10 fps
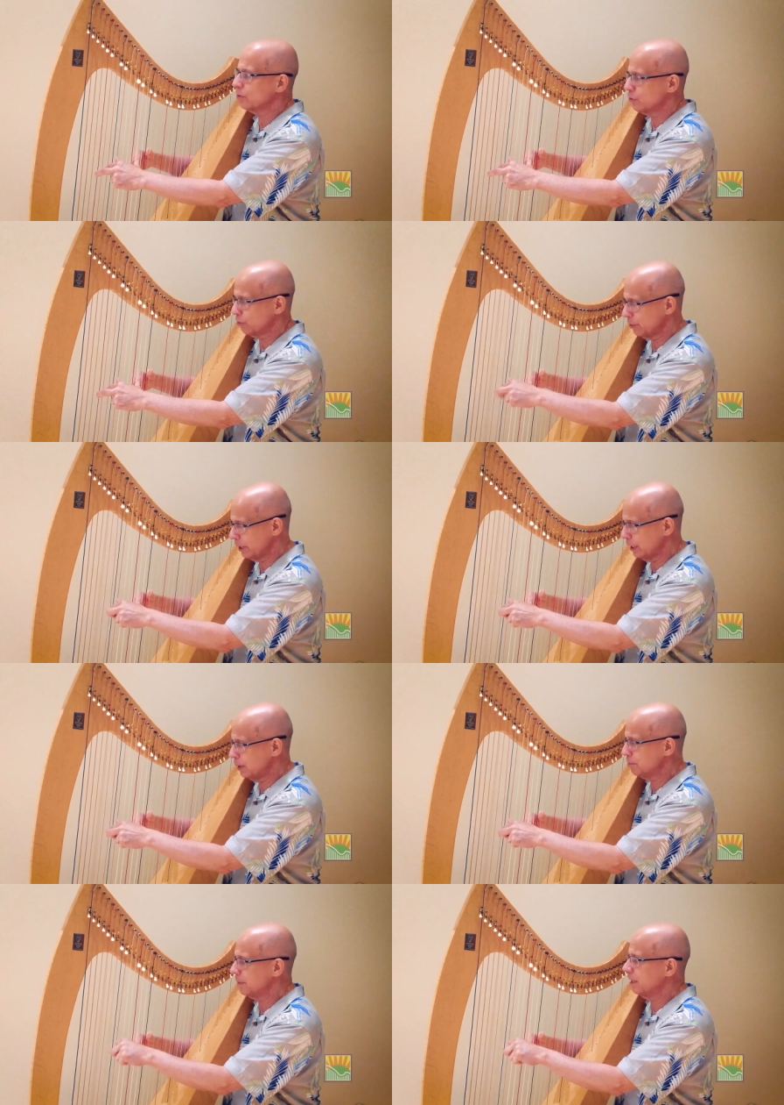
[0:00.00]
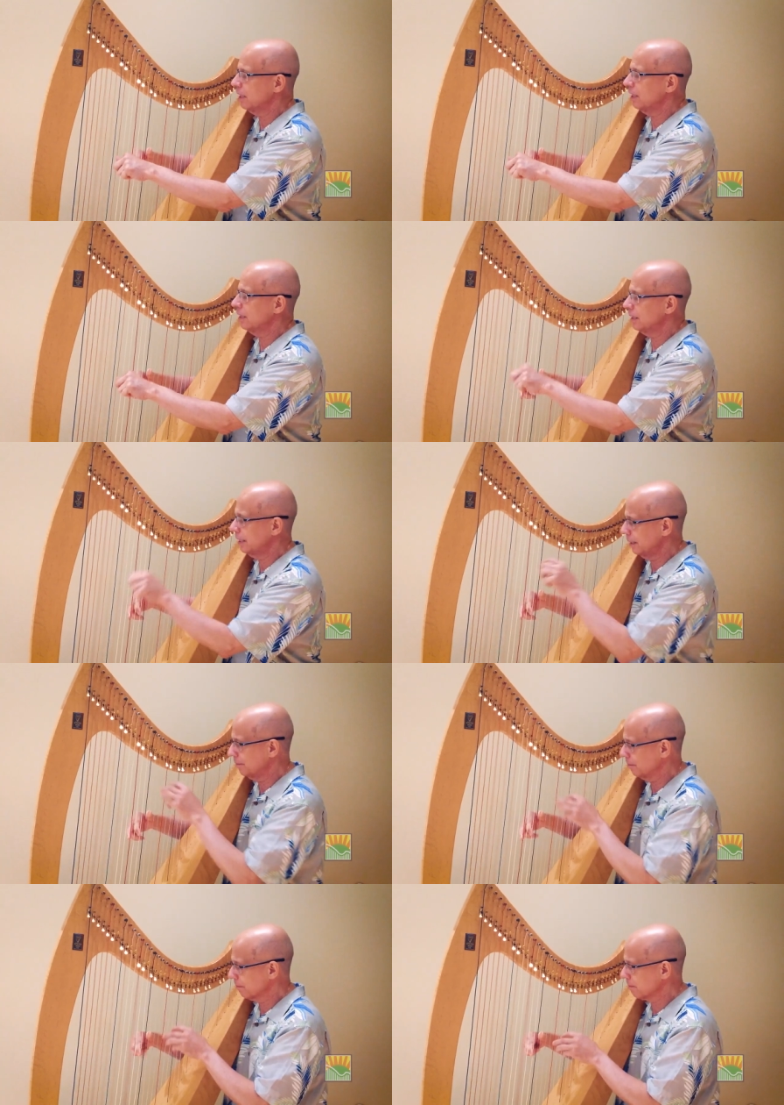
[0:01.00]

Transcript: Triple it.